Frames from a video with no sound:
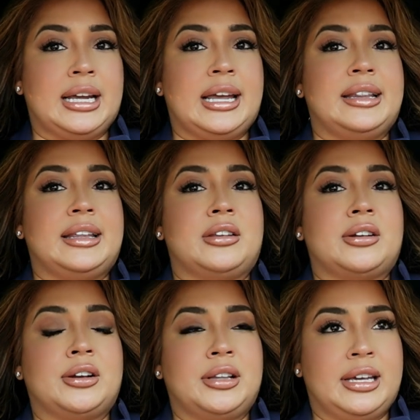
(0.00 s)
And then the
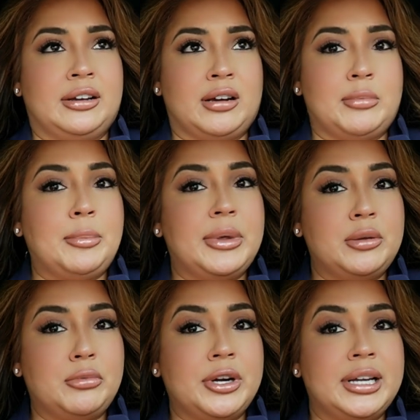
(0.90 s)
earlier I'm up in the
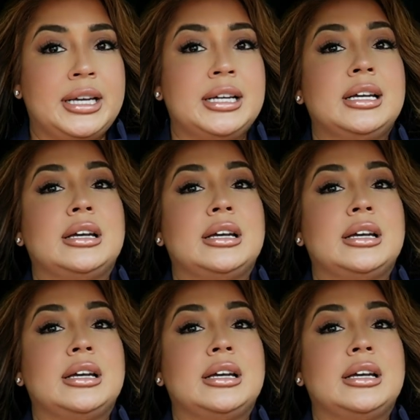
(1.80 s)
morning,